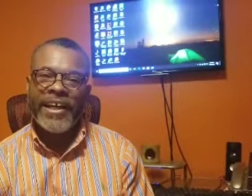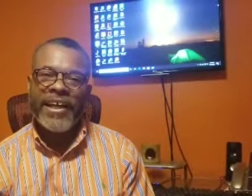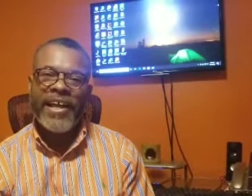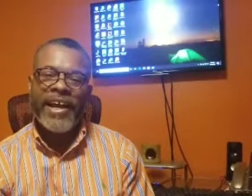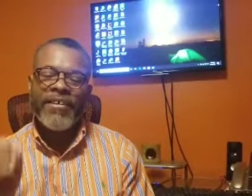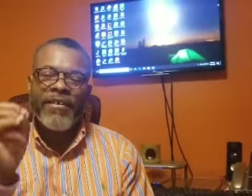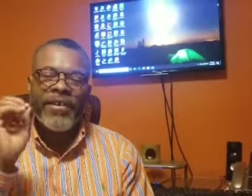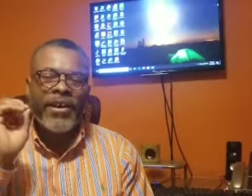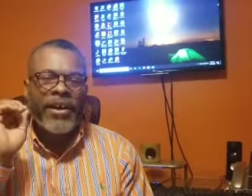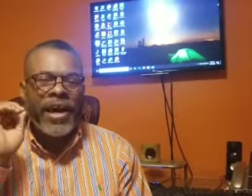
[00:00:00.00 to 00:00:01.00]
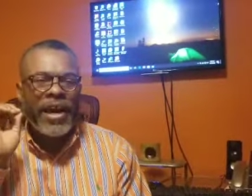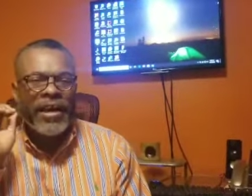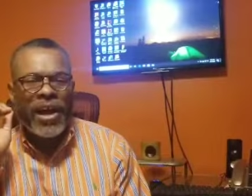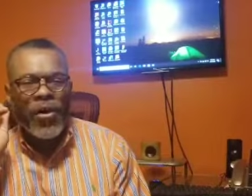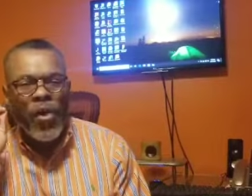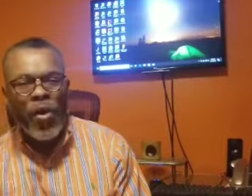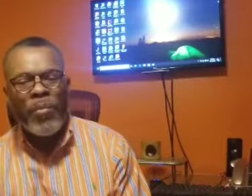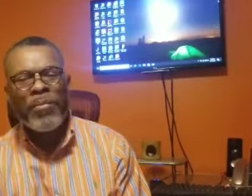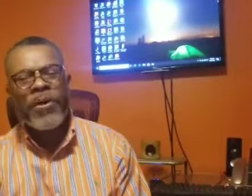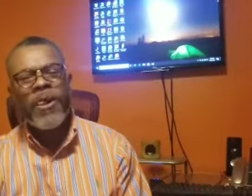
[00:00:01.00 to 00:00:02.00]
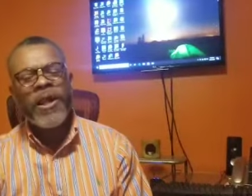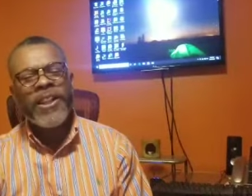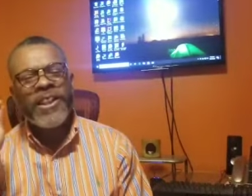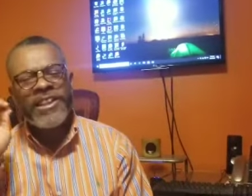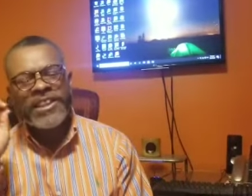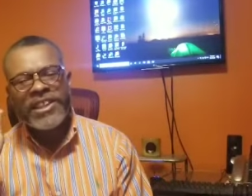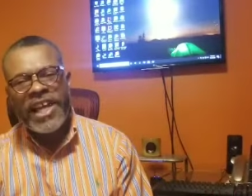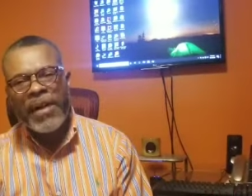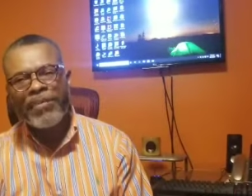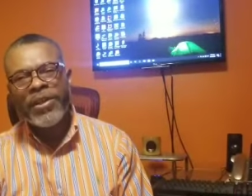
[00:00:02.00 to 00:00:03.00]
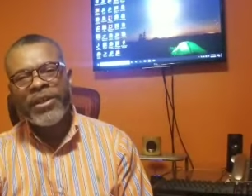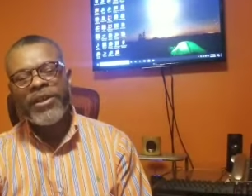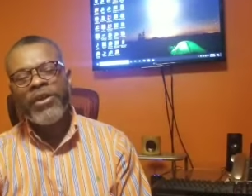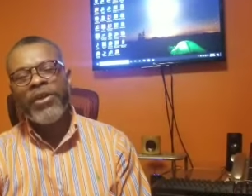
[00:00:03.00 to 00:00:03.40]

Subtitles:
And I hope this chapter